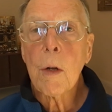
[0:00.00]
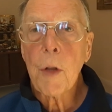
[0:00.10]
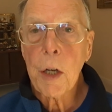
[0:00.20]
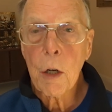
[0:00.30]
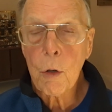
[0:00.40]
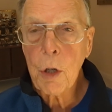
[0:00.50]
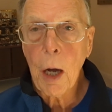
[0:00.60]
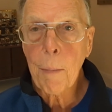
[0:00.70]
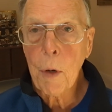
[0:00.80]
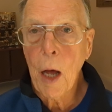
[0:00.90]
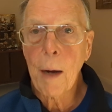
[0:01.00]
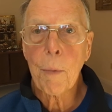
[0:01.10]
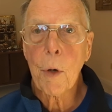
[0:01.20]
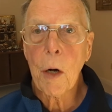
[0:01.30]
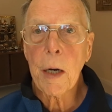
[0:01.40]
the Hilltop
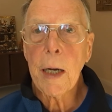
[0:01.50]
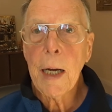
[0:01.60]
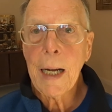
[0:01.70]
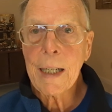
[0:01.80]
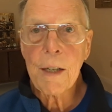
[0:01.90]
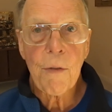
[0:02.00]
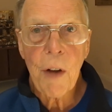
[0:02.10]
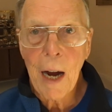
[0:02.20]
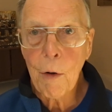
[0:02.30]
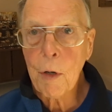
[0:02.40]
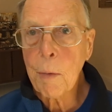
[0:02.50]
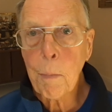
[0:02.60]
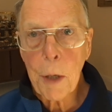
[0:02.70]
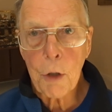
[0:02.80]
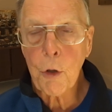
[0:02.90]
Library and devouring
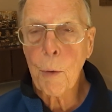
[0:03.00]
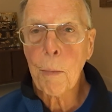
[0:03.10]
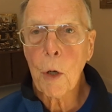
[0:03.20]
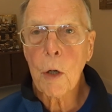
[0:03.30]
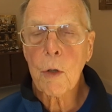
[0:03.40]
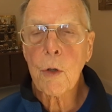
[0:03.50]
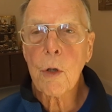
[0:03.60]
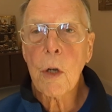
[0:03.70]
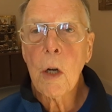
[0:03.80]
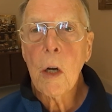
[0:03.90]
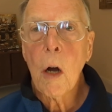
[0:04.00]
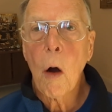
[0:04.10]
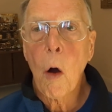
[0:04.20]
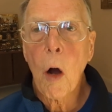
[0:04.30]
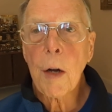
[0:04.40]
picture books
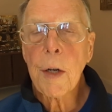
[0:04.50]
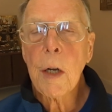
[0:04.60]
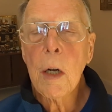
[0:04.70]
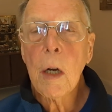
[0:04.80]
on